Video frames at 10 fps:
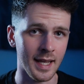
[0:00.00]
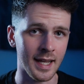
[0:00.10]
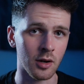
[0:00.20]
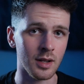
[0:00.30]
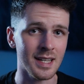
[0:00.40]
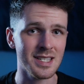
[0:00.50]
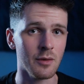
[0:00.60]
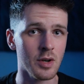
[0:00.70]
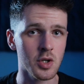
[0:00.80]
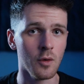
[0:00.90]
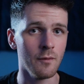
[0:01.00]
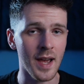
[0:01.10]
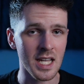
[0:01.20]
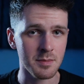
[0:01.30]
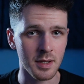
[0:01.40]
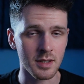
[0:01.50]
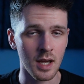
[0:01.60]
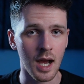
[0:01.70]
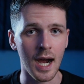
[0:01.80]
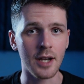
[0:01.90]
or at least the original investment,
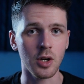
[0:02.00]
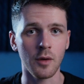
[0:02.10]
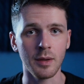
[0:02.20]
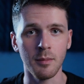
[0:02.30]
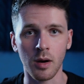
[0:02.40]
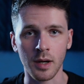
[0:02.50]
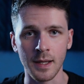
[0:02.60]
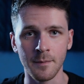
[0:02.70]
out of the market.